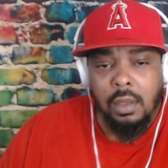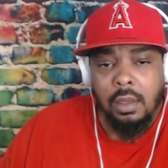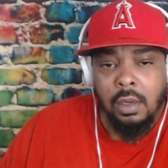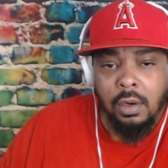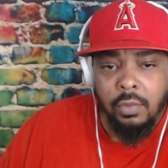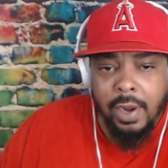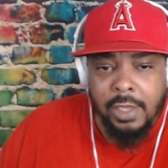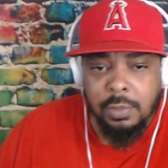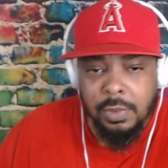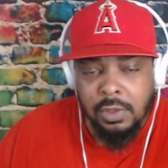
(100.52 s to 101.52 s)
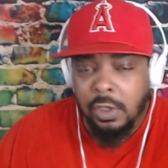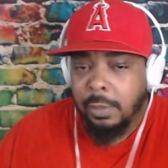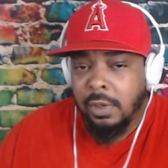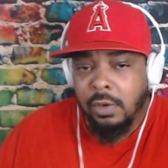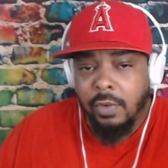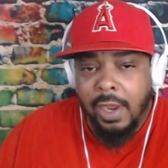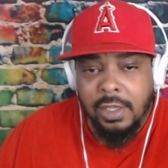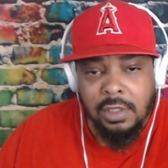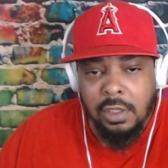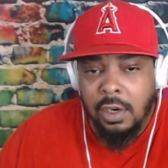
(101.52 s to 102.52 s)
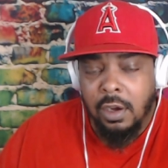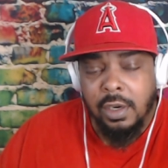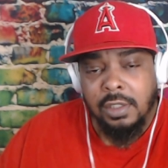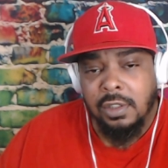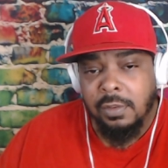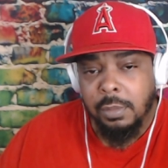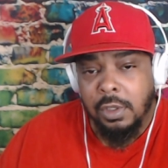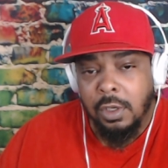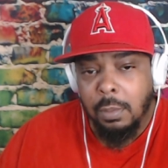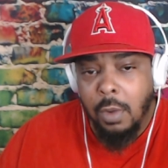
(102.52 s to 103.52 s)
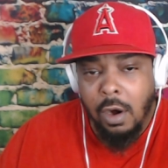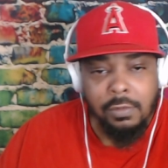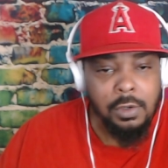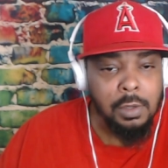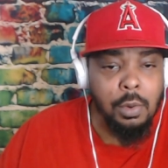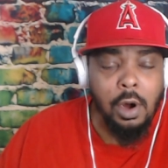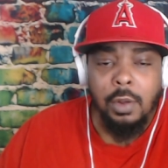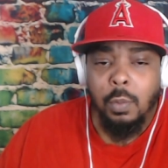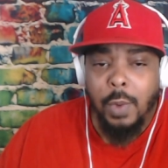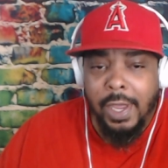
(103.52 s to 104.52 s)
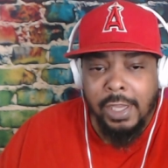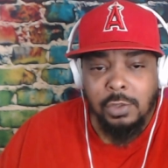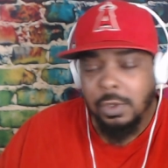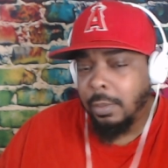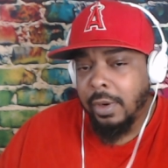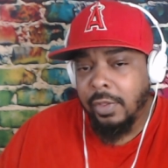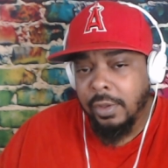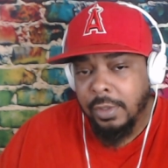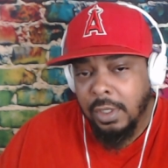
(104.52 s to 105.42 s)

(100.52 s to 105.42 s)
and harassment. So he been harassing and all this stuff. But yo, Marvel then parted ways with the brother.